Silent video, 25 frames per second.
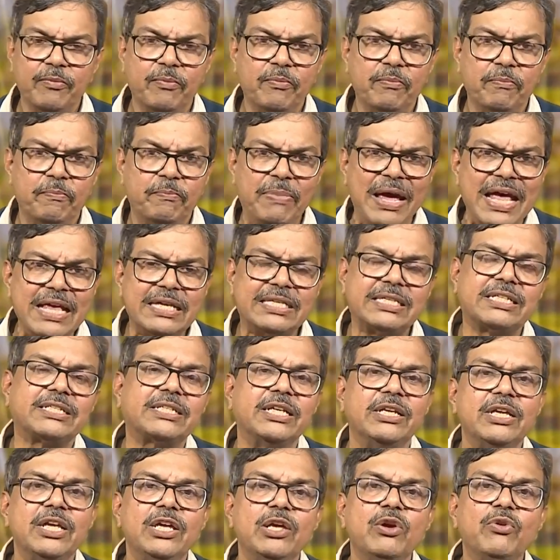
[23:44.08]
best
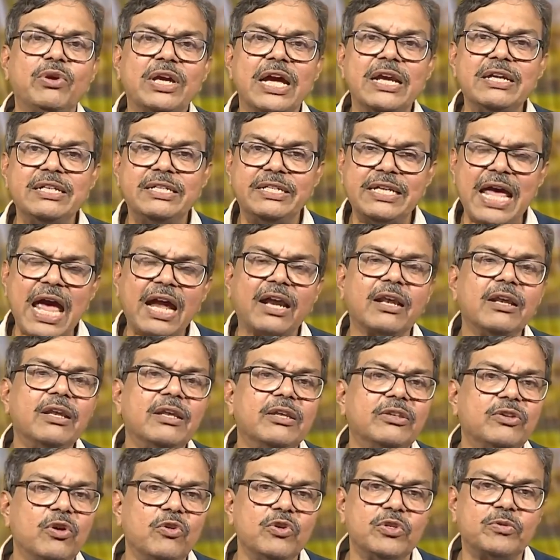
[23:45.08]
you can tackle
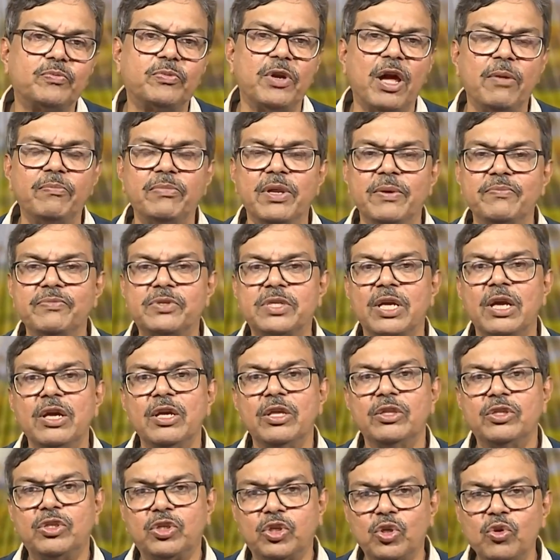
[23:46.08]
those problems
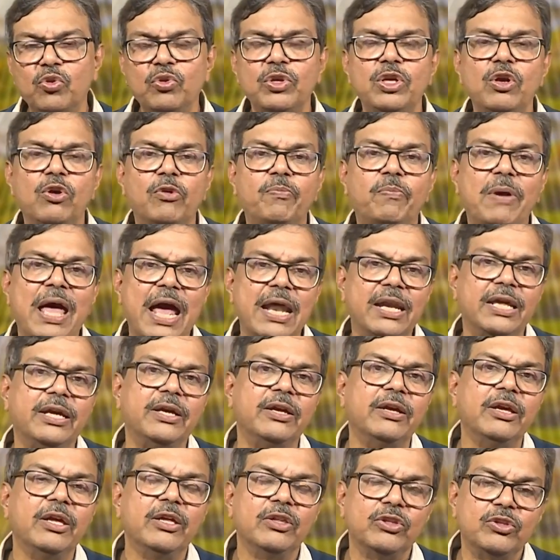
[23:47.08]
through your planning,
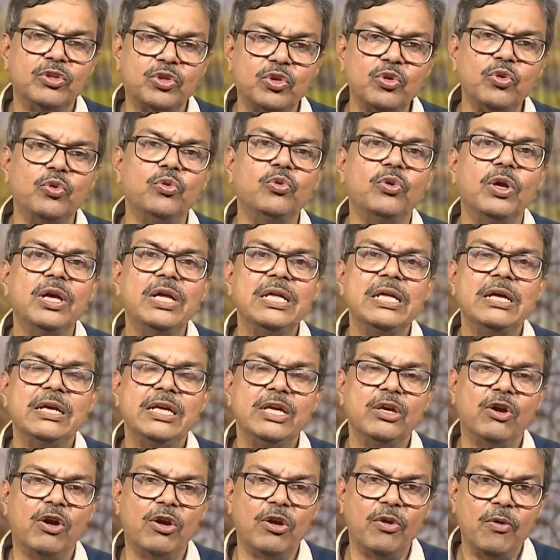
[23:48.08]
through
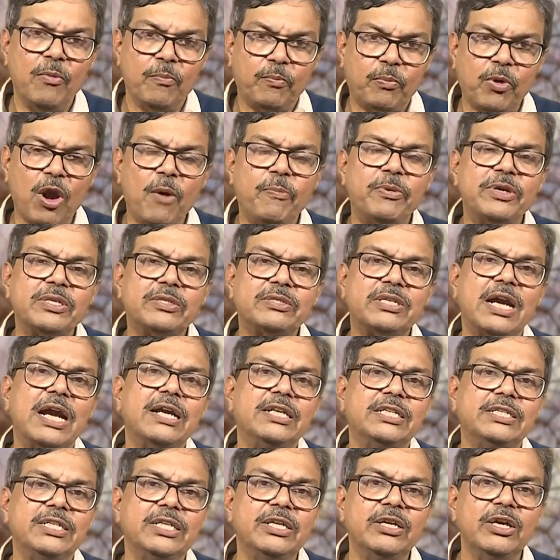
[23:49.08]
your proper
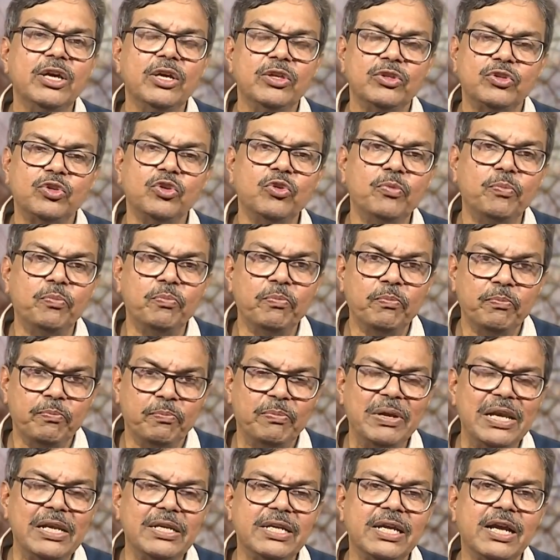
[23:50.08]
strategy, through
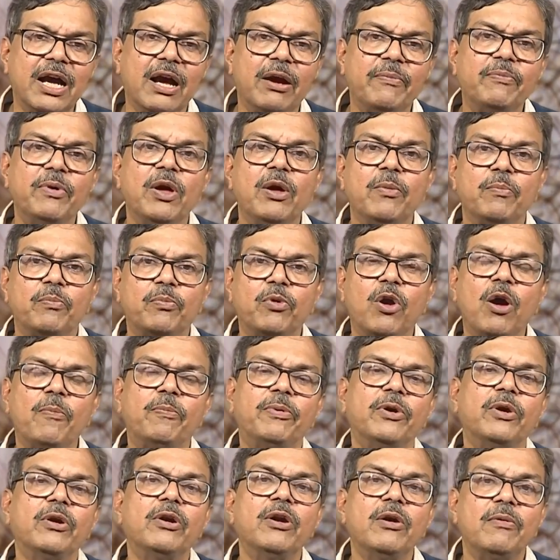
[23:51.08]
building up
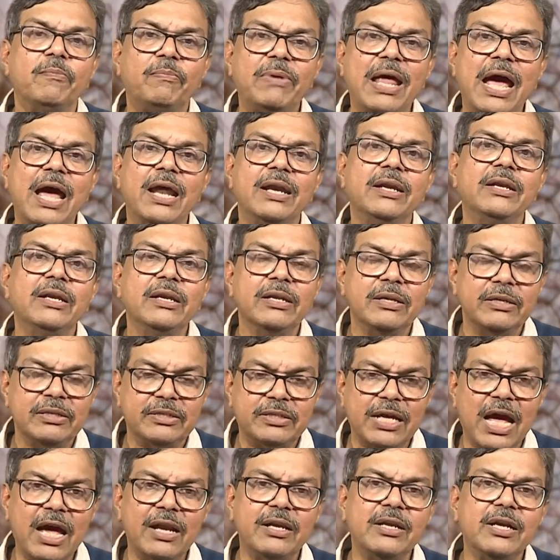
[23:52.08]
proper plan
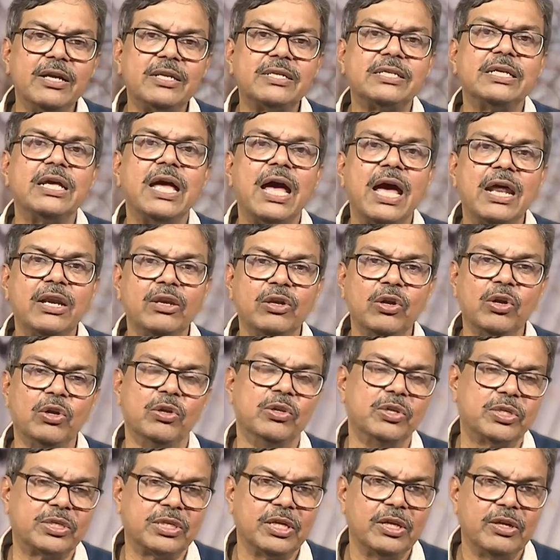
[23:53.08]
targets and
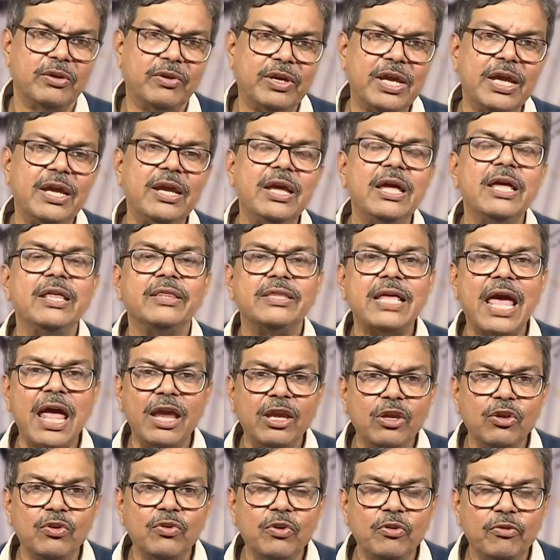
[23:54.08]
goals. Okay, thank
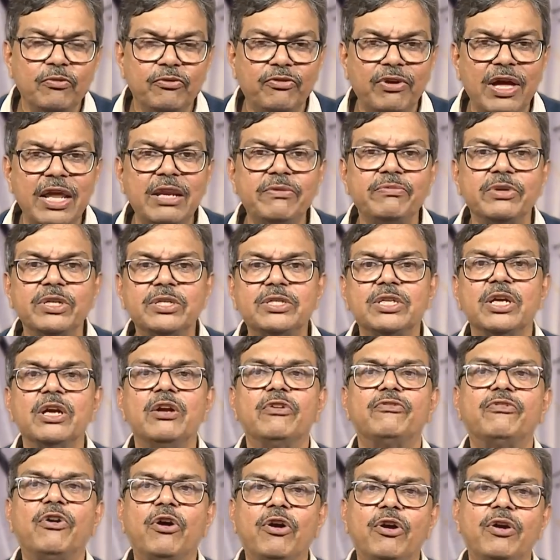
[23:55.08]
you very much
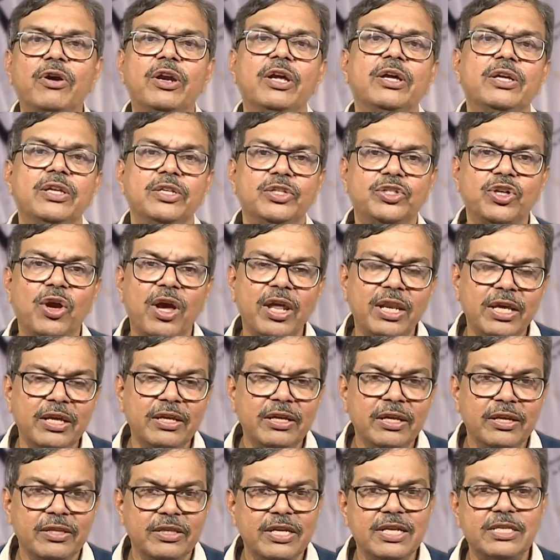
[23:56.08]
for joining
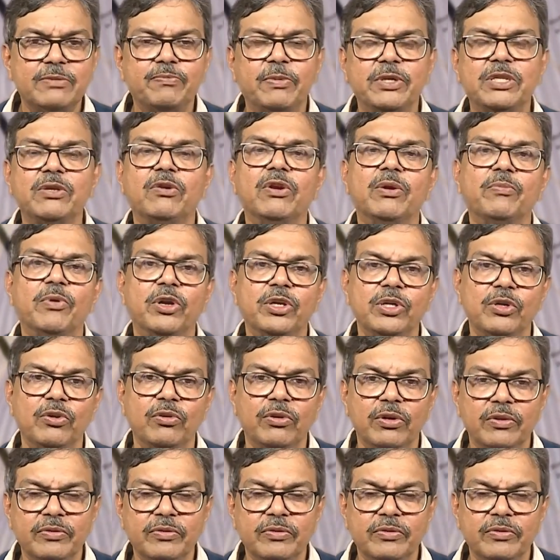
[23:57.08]
this particular module.